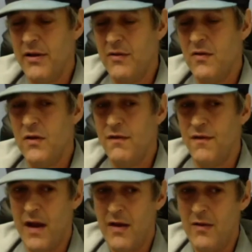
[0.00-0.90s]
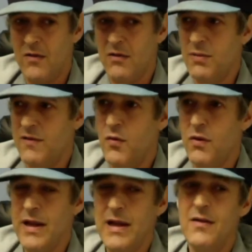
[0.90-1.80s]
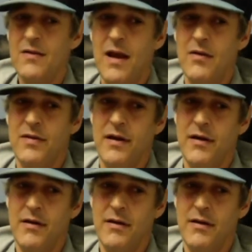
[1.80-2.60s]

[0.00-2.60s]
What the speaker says: to you faster before he is out there.